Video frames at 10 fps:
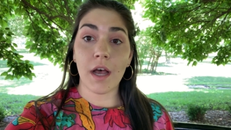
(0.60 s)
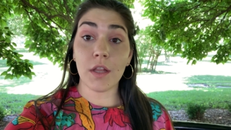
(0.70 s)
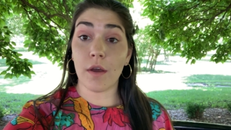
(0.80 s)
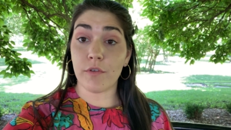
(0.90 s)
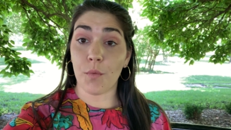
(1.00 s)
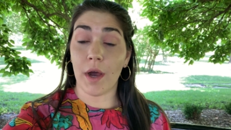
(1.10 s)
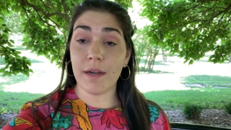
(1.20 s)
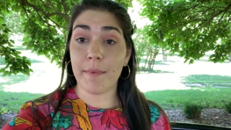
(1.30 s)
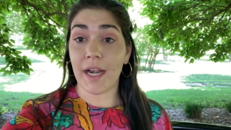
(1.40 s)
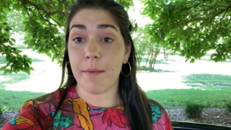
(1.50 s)
Hello
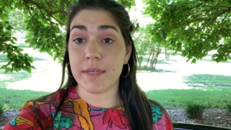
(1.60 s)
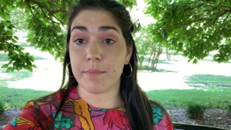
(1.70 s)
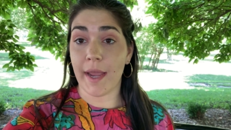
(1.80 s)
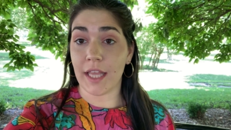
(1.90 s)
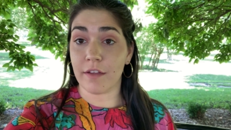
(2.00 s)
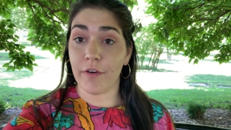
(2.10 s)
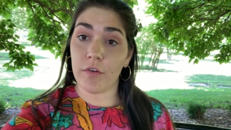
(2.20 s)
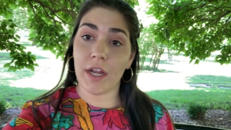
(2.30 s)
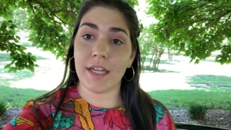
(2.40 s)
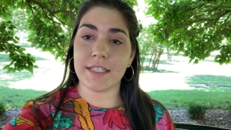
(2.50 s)
everyone, my name is Megan
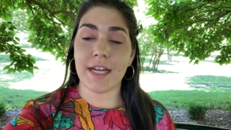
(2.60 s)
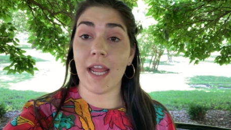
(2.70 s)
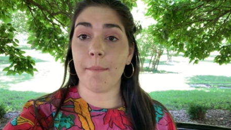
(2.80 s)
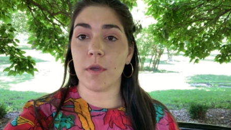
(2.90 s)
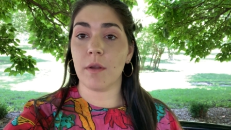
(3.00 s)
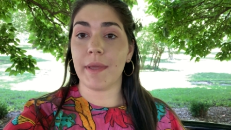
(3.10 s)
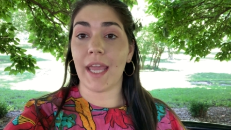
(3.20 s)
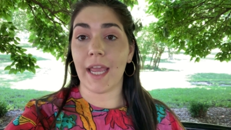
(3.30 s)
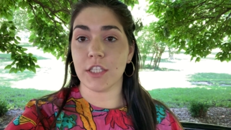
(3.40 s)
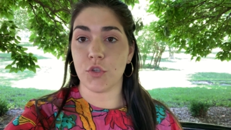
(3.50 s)
Lavoda and today I'm going to
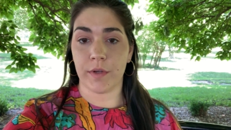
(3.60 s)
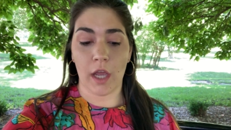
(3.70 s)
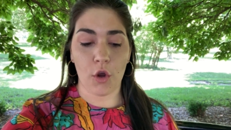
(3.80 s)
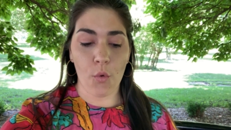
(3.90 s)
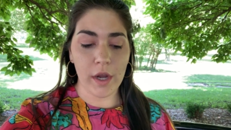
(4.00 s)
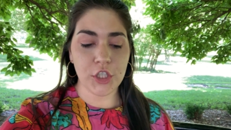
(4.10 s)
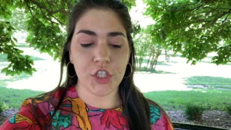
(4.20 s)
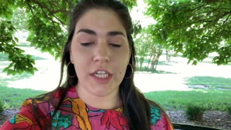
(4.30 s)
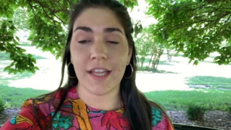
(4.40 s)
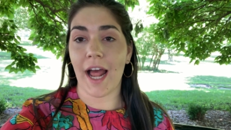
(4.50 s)
be answering a
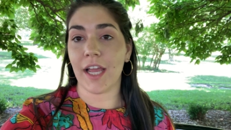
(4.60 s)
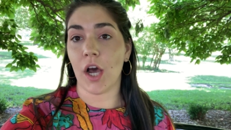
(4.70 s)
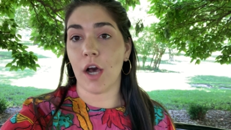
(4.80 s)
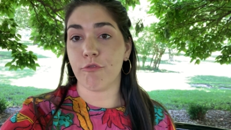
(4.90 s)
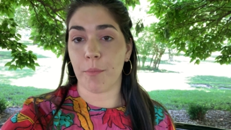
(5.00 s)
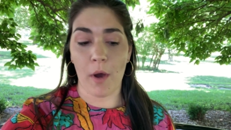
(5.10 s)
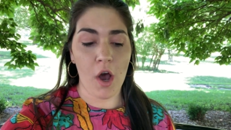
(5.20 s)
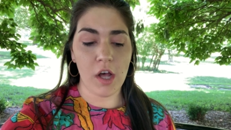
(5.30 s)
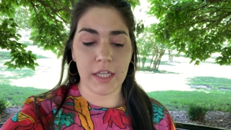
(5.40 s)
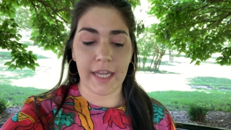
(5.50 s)
question that I got from
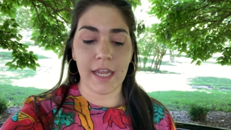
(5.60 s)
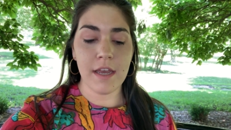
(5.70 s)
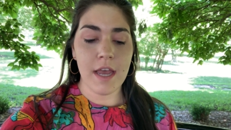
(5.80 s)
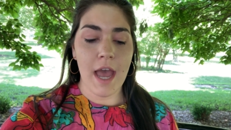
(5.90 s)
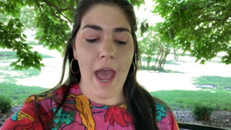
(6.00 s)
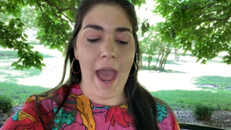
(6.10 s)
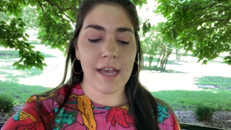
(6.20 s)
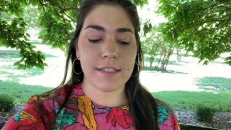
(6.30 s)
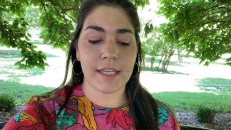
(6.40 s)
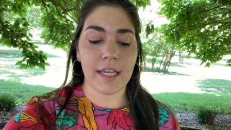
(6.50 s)
Holly
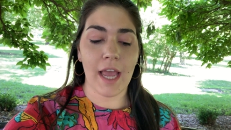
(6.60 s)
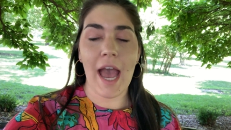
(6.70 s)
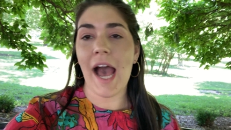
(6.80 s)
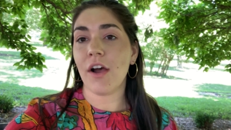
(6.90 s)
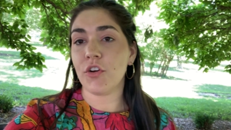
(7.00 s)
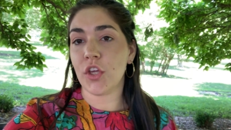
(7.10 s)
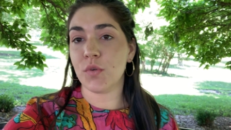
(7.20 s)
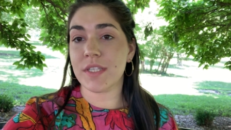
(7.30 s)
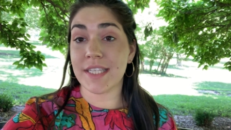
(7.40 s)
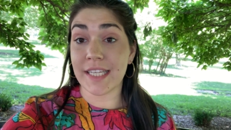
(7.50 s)
asking how do
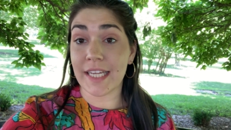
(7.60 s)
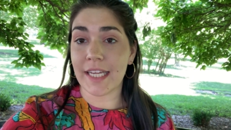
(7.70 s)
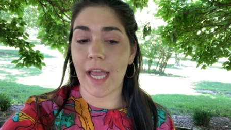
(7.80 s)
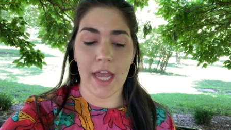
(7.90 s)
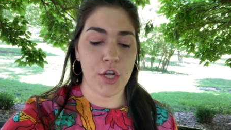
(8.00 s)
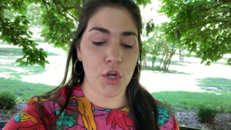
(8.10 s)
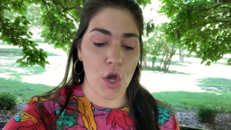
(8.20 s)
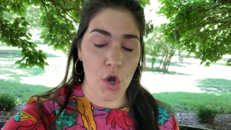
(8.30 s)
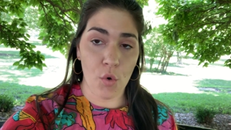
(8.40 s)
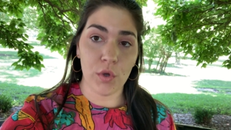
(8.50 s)
you see and
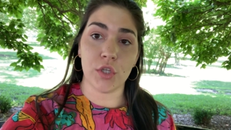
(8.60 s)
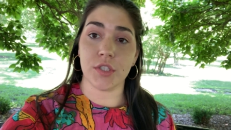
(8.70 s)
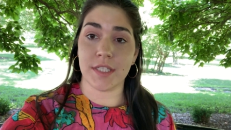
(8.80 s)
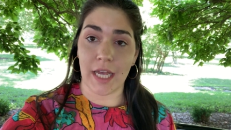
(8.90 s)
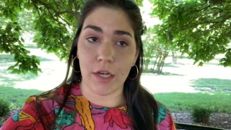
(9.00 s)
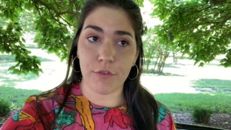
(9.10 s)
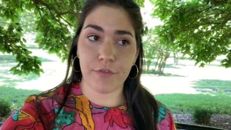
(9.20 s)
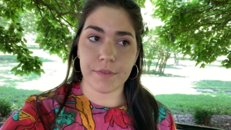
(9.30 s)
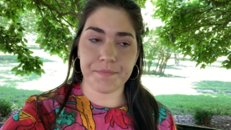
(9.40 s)
know yourself?